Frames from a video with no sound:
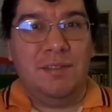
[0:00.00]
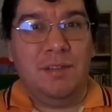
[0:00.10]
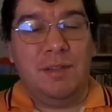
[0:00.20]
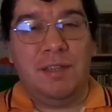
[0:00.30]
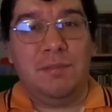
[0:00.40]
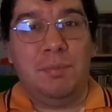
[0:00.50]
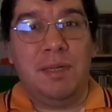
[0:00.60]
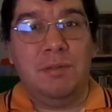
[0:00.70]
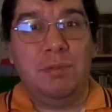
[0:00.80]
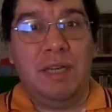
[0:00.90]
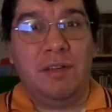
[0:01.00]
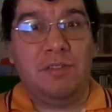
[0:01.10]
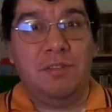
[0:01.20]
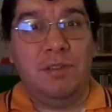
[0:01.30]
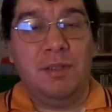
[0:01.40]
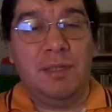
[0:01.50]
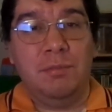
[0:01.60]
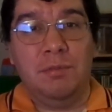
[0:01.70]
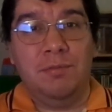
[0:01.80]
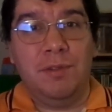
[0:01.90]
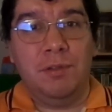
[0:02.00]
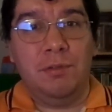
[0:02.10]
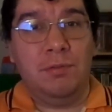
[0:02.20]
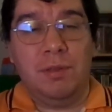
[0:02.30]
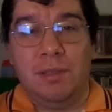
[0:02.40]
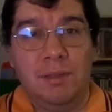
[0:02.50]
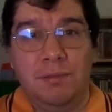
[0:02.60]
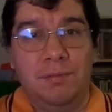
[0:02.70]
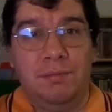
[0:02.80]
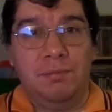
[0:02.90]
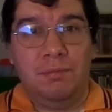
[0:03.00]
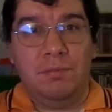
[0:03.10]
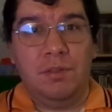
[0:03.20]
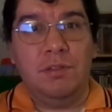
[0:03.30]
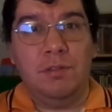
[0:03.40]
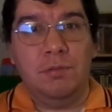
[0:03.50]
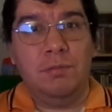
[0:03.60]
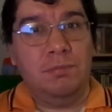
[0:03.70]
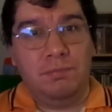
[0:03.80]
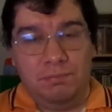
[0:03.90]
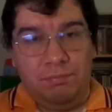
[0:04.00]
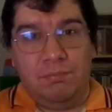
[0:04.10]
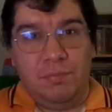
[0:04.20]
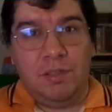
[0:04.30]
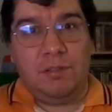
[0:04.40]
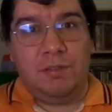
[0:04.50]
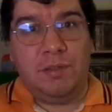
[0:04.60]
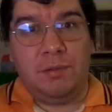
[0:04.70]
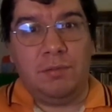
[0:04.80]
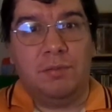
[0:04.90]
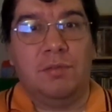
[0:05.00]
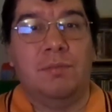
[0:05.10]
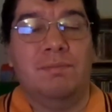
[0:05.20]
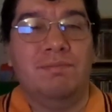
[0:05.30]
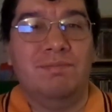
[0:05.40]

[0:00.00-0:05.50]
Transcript: So that's my reaction and review of the new DuckTales.